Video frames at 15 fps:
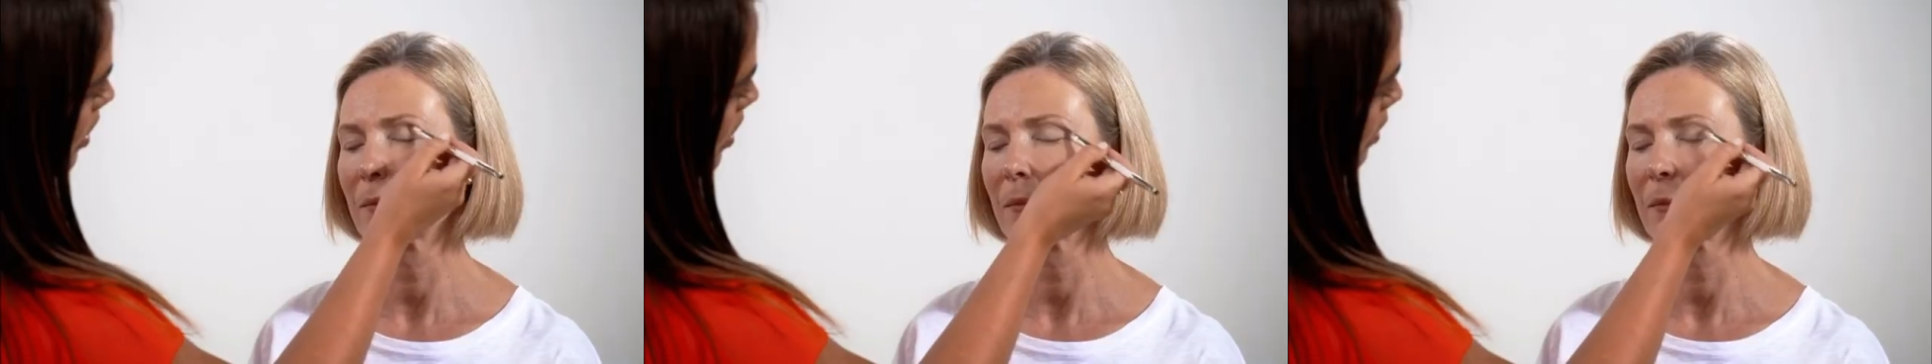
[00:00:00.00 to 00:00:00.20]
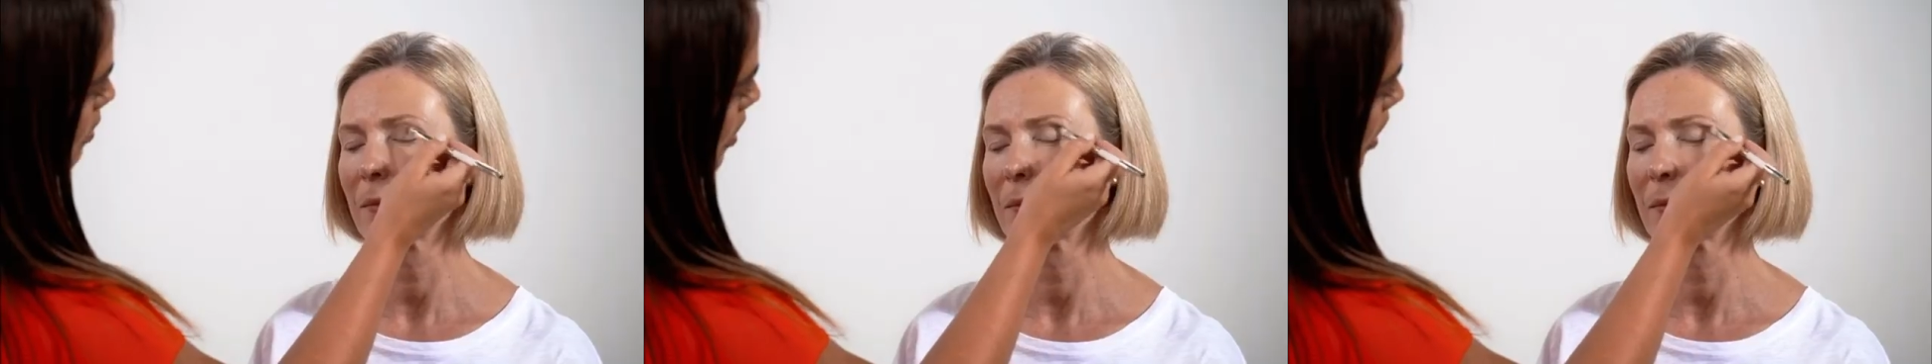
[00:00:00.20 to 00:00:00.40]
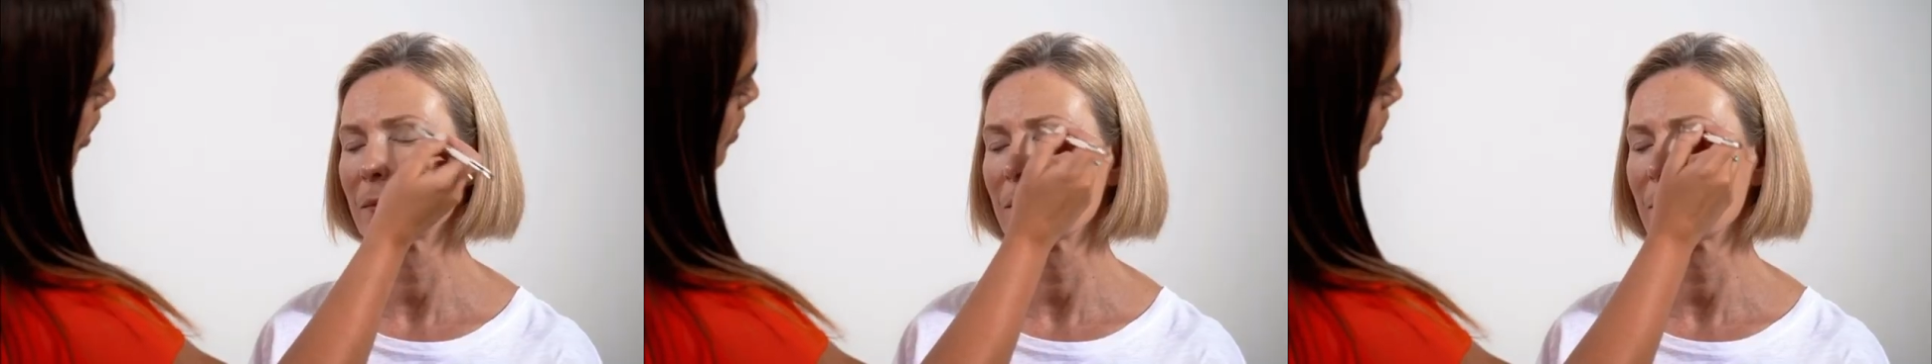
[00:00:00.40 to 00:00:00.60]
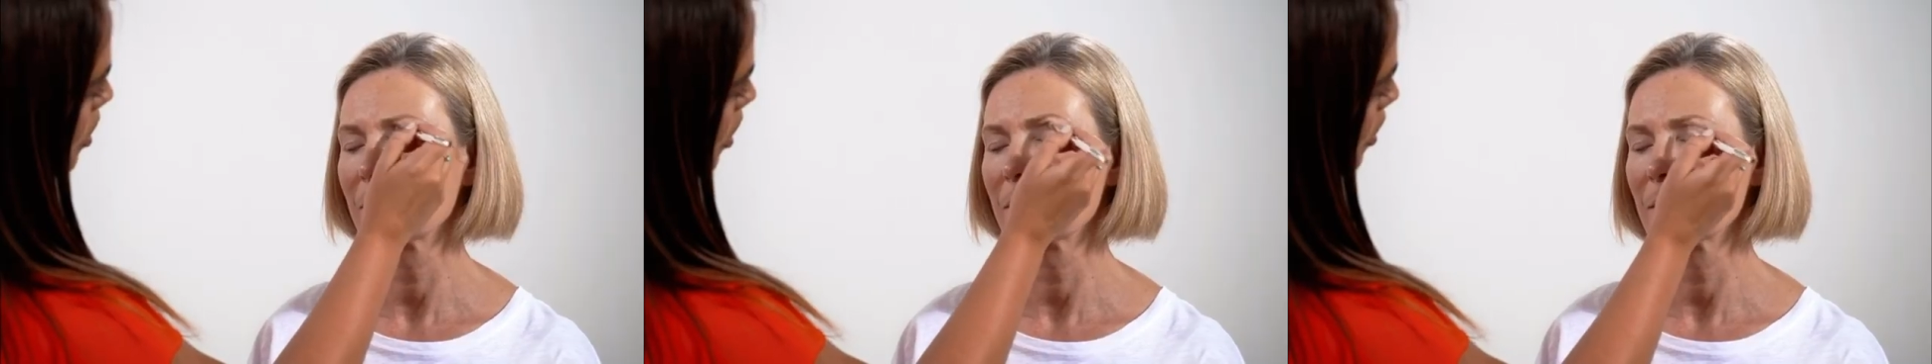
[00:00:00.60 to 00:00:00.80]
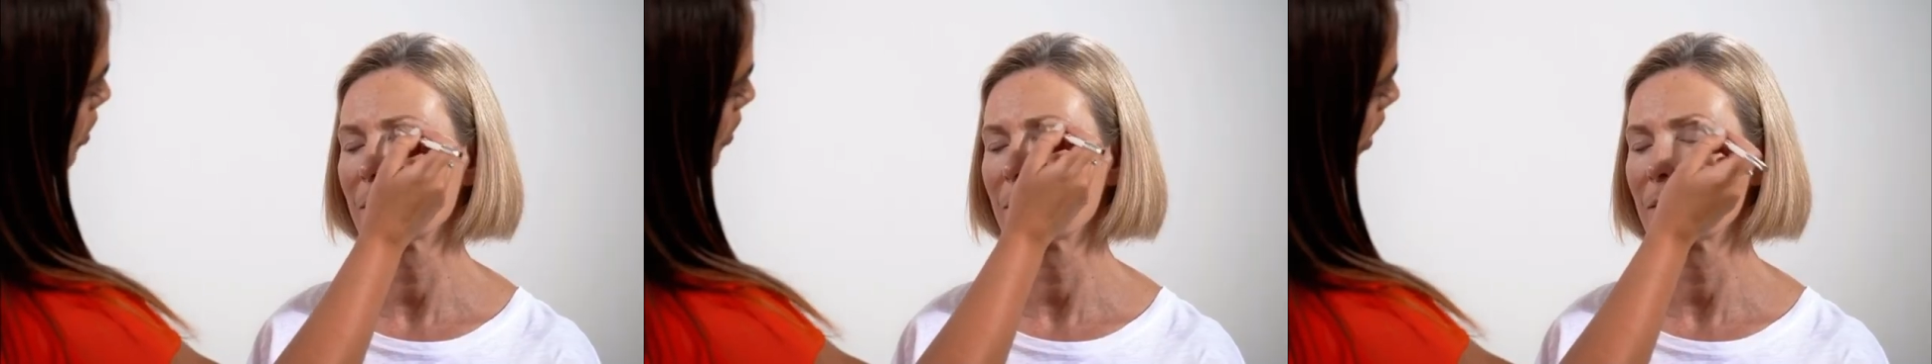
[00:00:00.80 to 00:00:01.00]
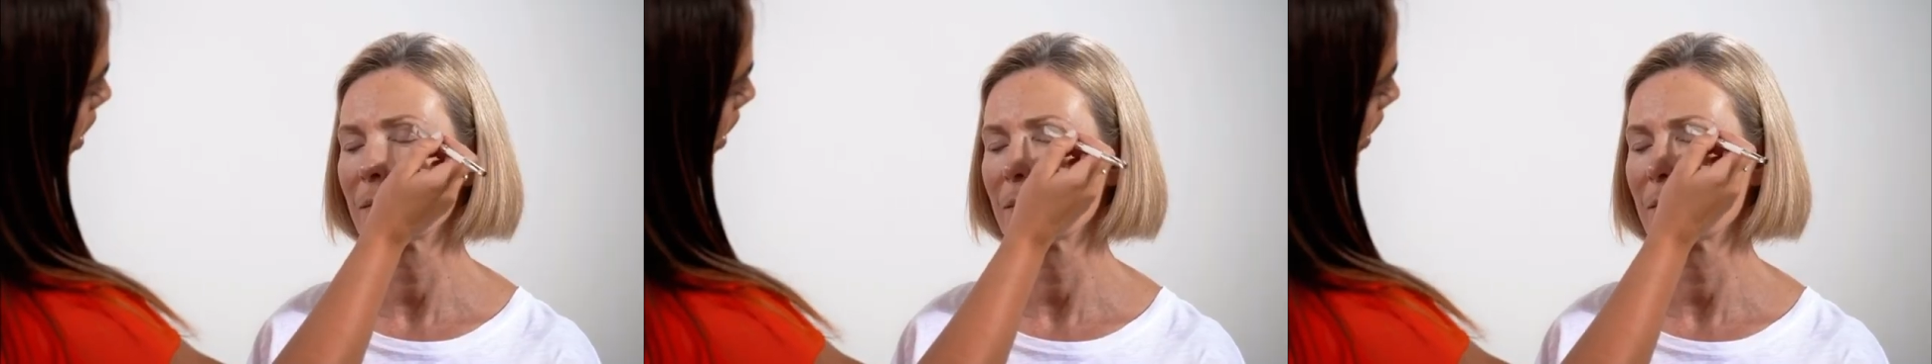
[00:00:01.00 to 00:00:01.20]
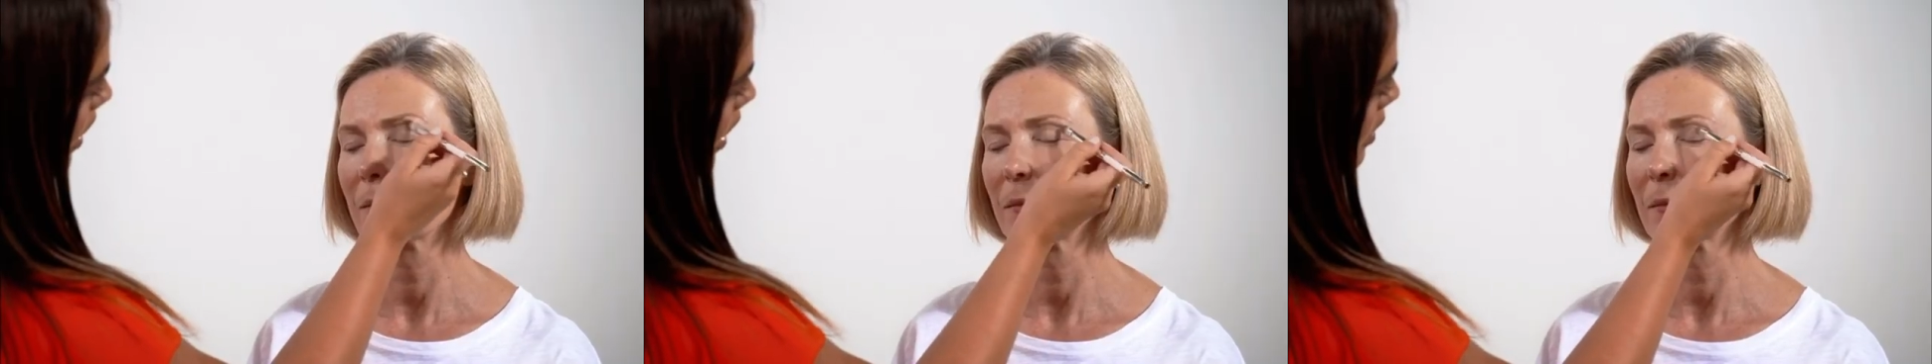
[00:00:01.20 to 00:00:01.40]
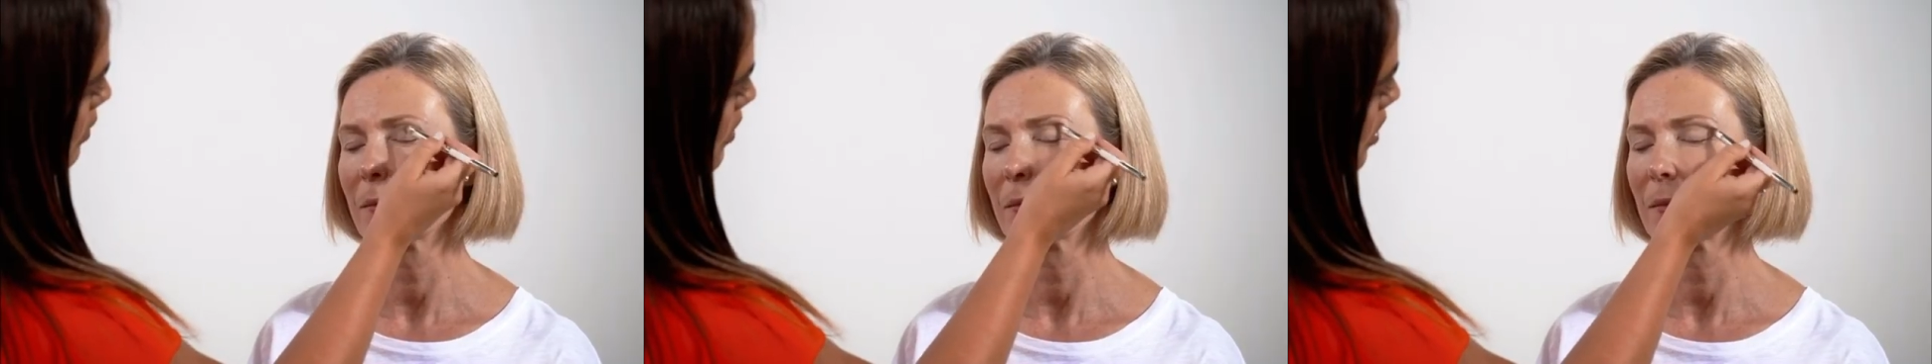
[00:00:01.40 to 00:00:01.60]
don't wanna go too high up,
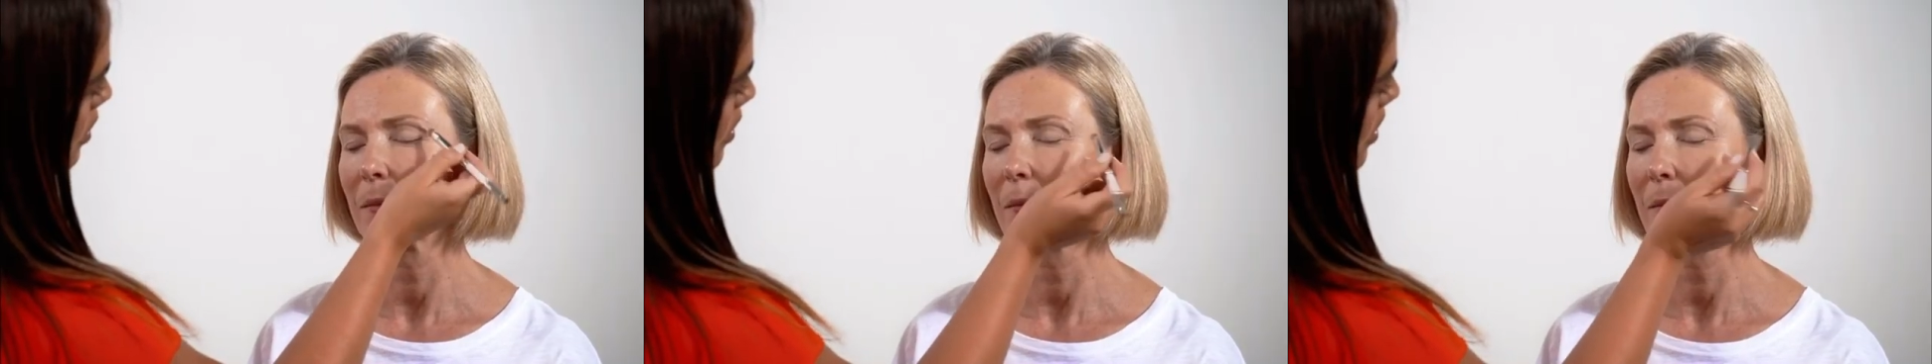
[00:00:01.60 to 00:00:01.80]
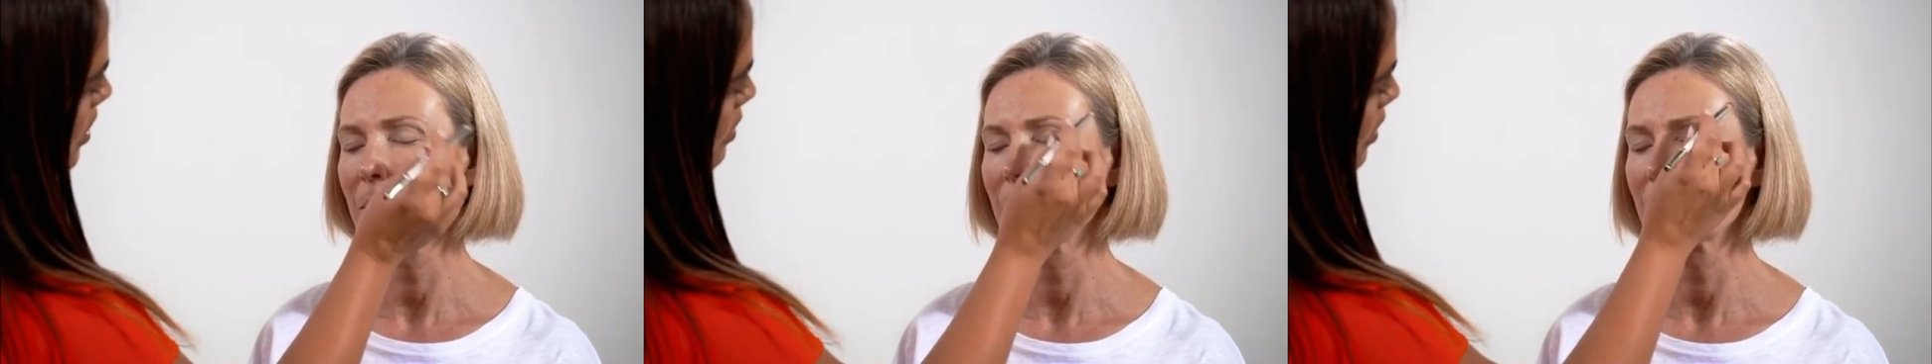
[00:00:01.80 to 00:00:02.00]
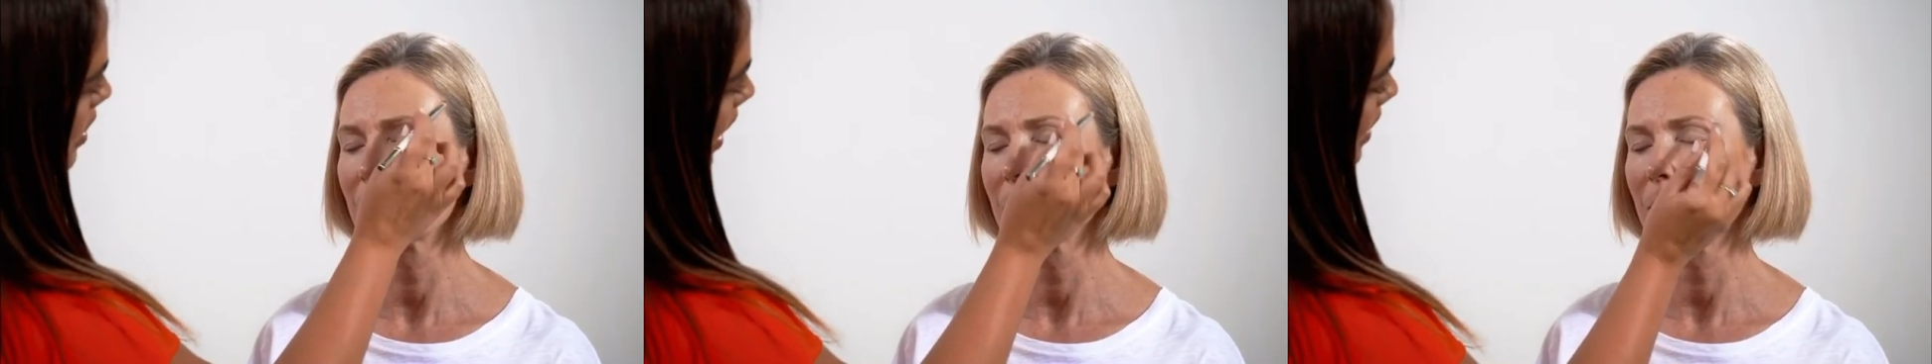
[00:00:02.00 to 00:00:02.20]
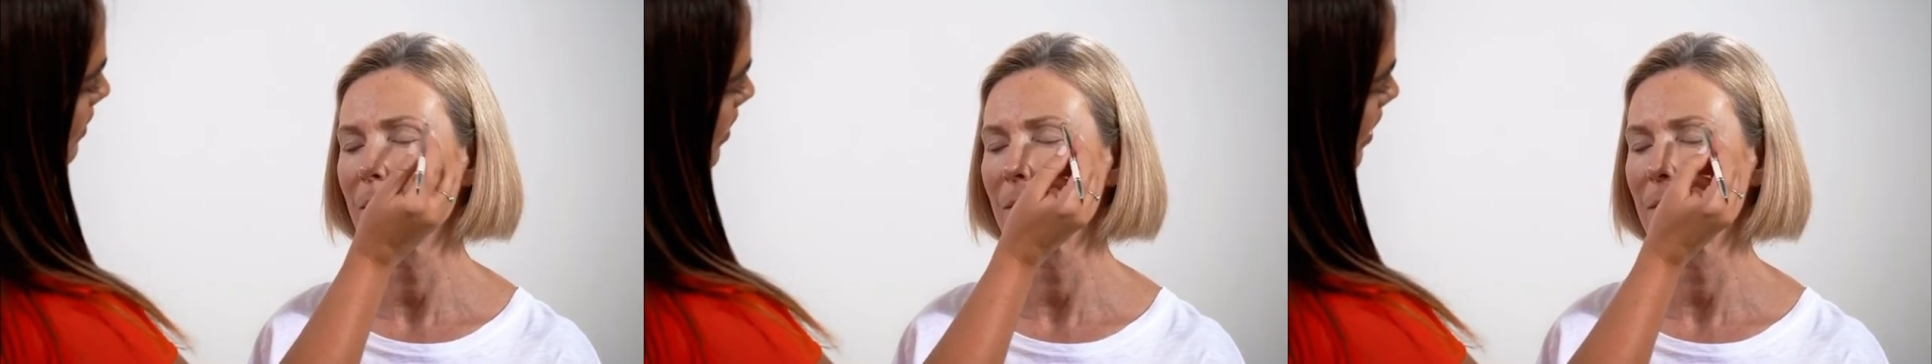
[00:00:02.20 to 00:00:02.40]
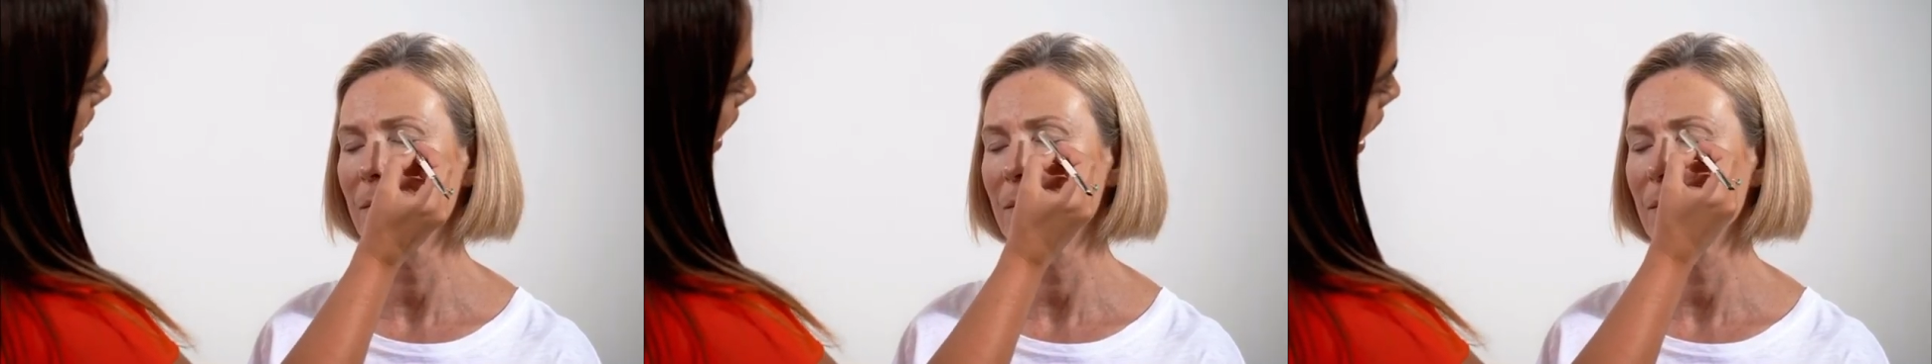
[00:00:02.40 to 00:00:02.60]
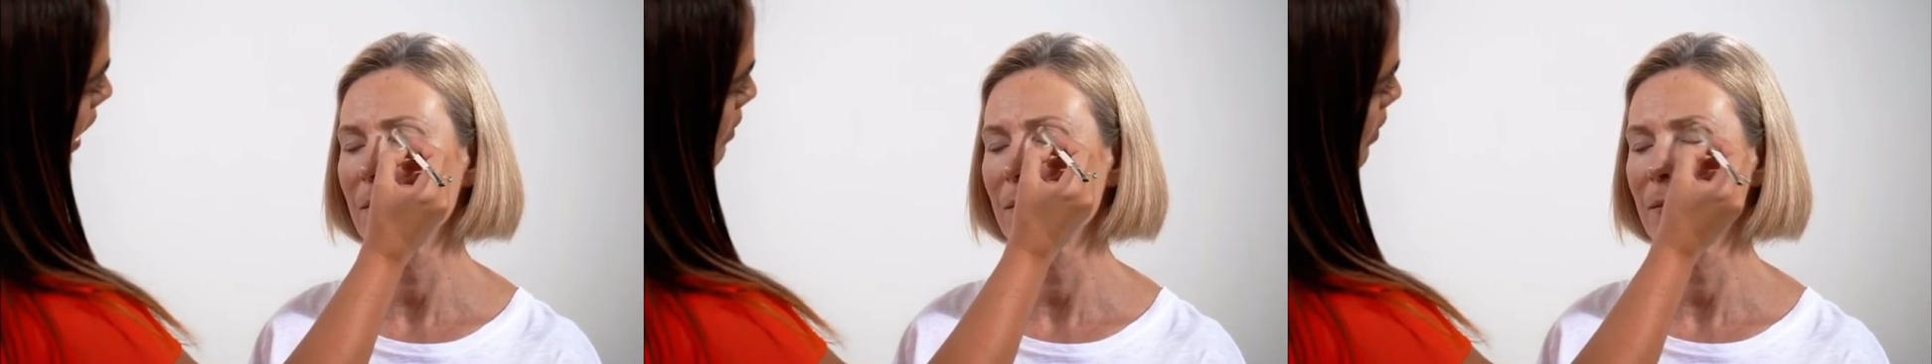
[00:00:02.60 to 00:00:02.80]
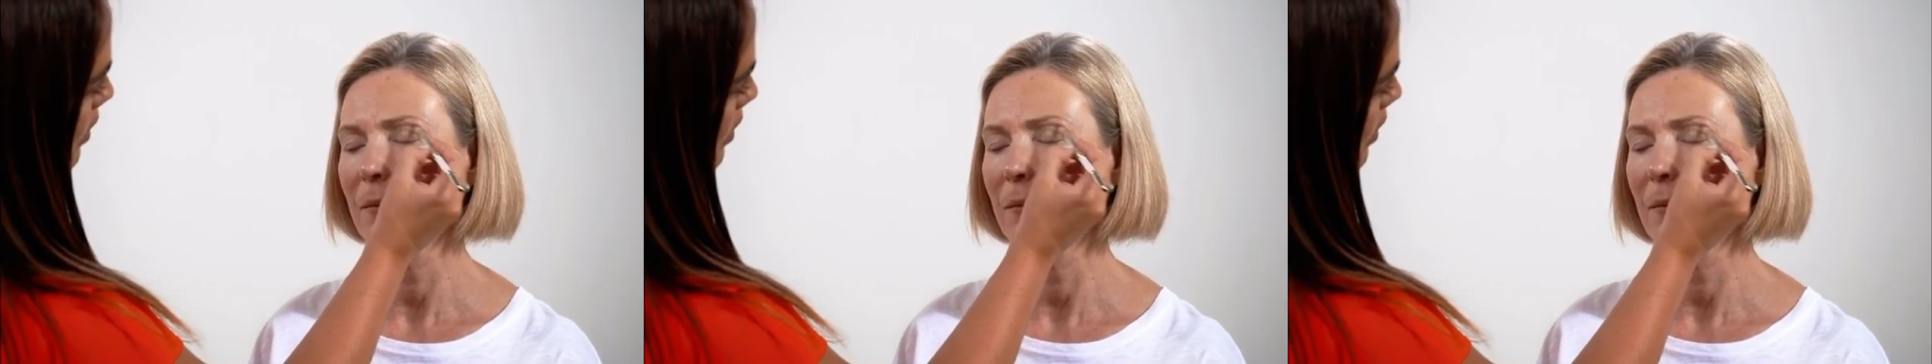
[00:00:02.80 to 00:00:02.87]
so you still wanna have the gap